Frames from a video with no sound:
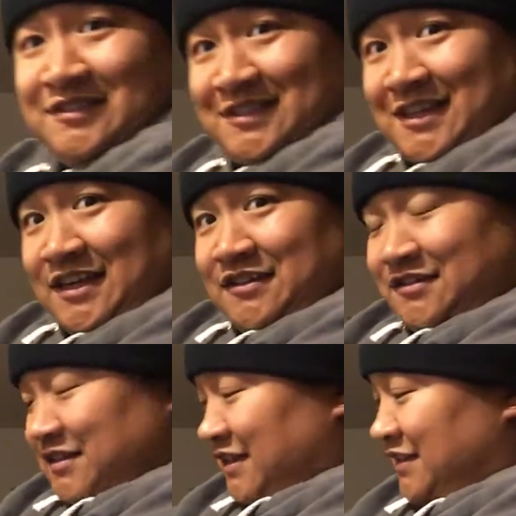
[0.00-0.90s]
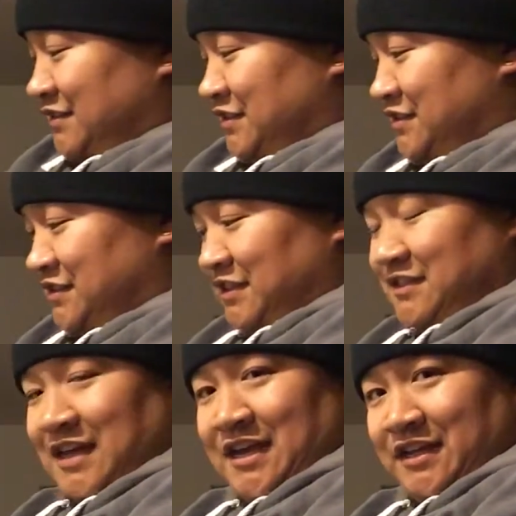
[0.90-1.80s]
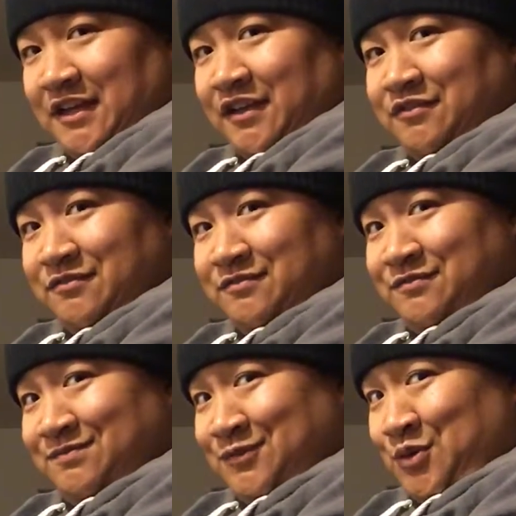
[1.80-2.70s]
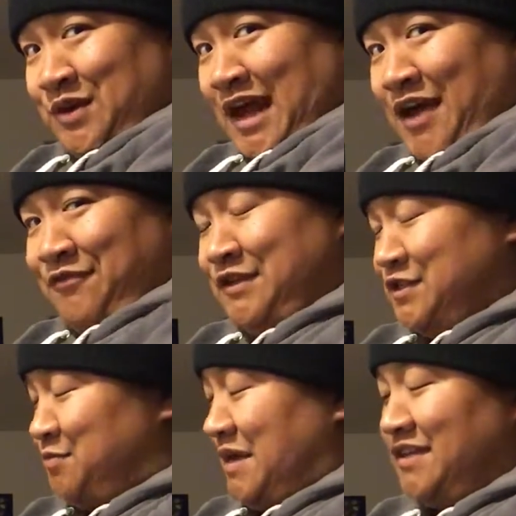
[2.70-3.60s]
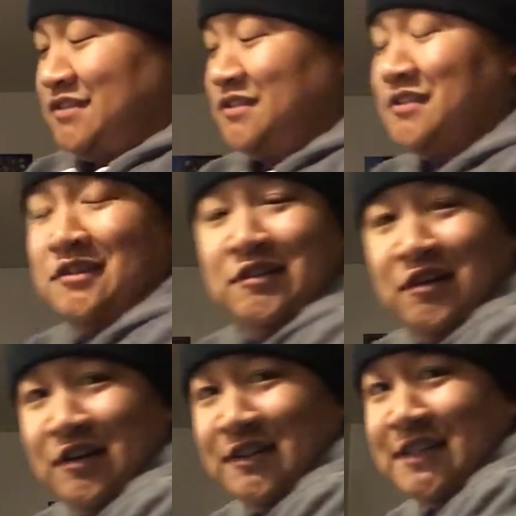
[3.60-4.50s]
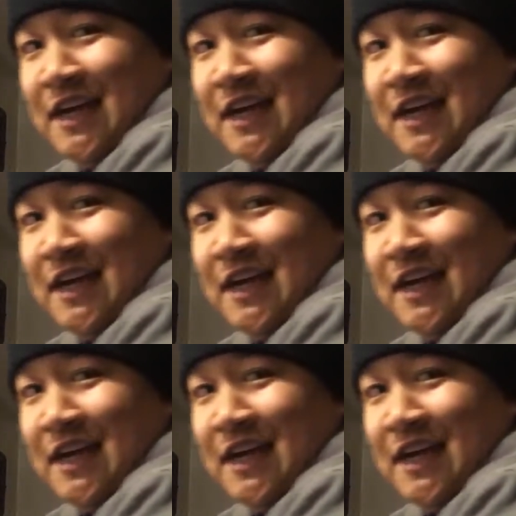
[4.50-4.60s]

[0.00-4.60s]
See that? Like, this little tiny, like, 2.5-inch space on the